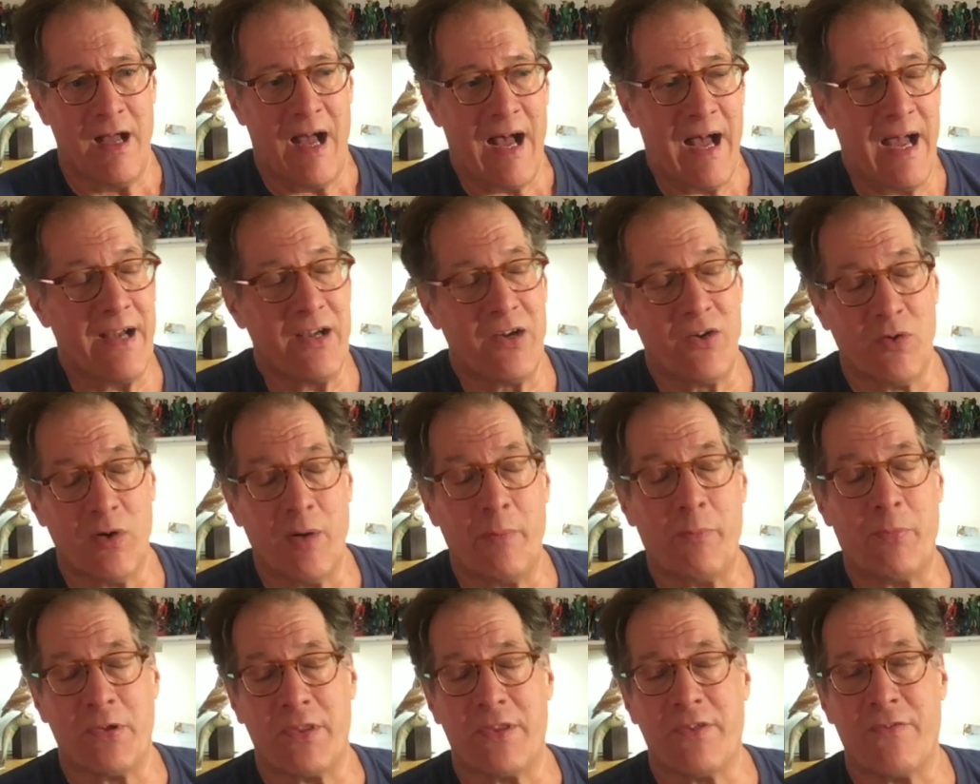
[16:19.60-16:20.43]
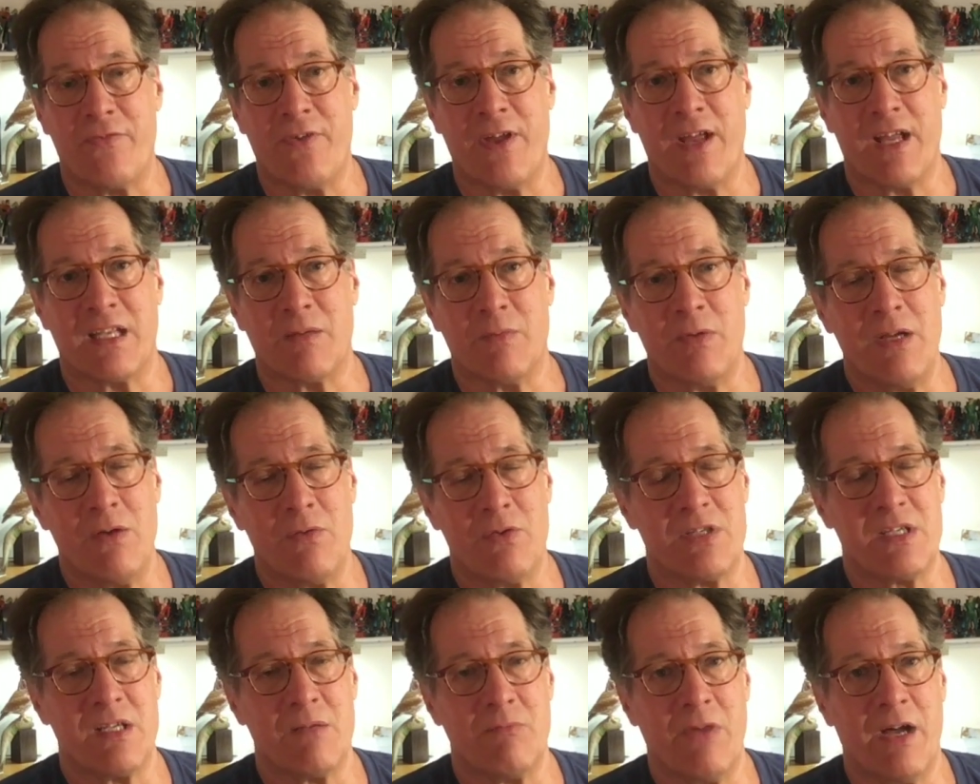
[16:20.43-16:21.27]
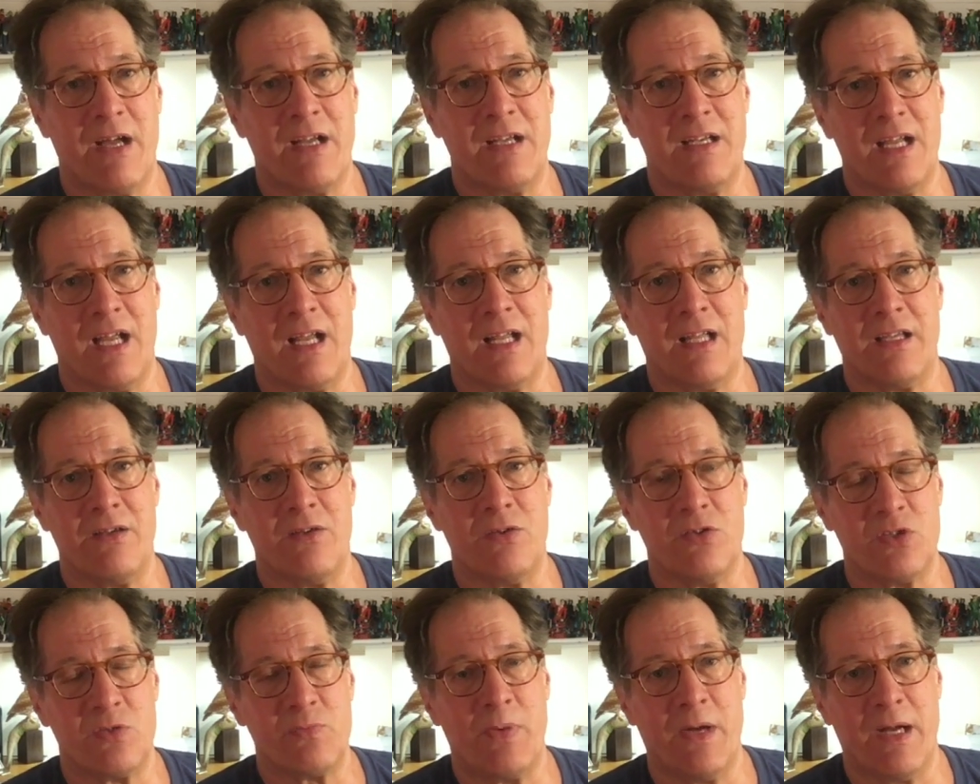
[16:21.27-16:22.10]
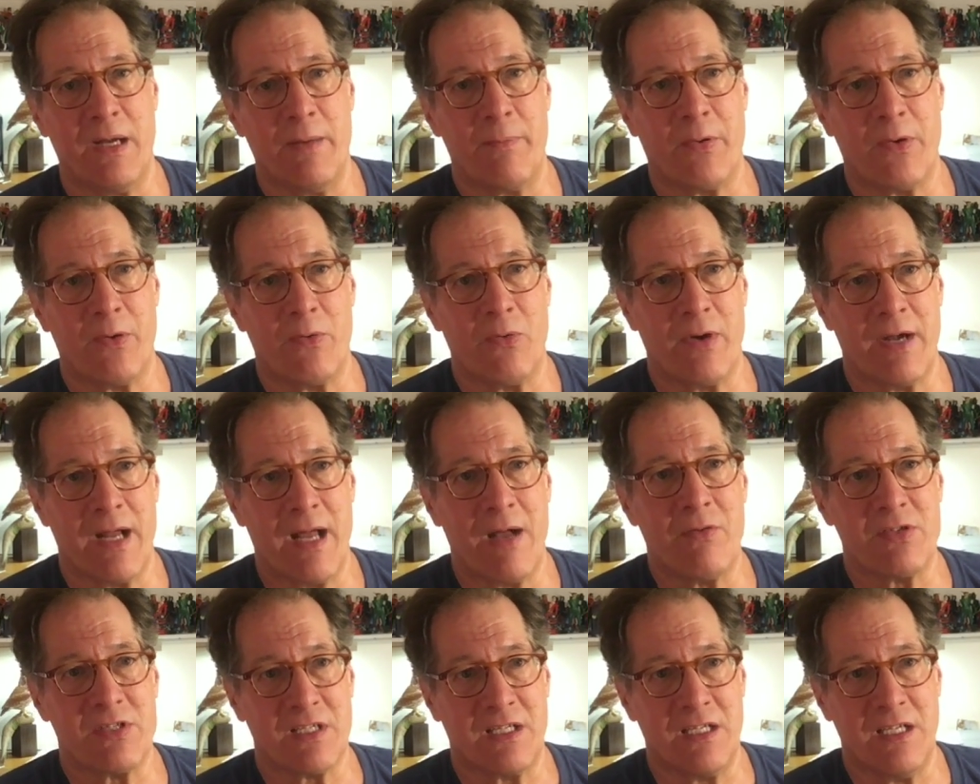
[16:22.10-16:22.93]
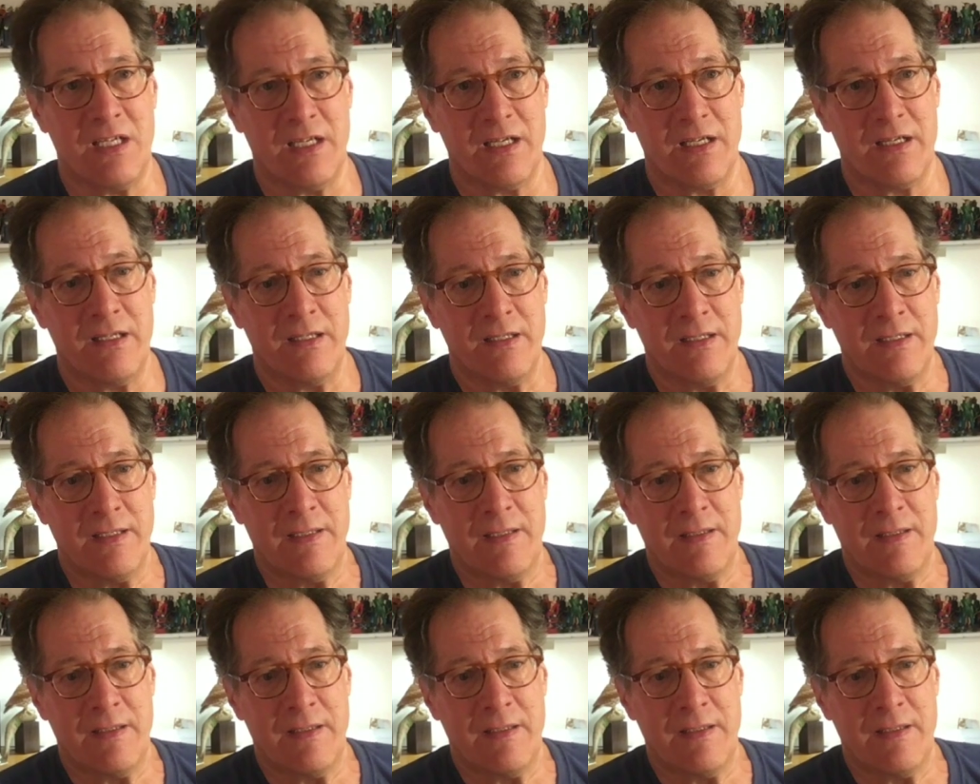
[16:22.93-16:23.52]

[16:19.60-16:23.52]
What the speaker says: I grew up with the Phantom. He was in my daily newspaper when I was a kid.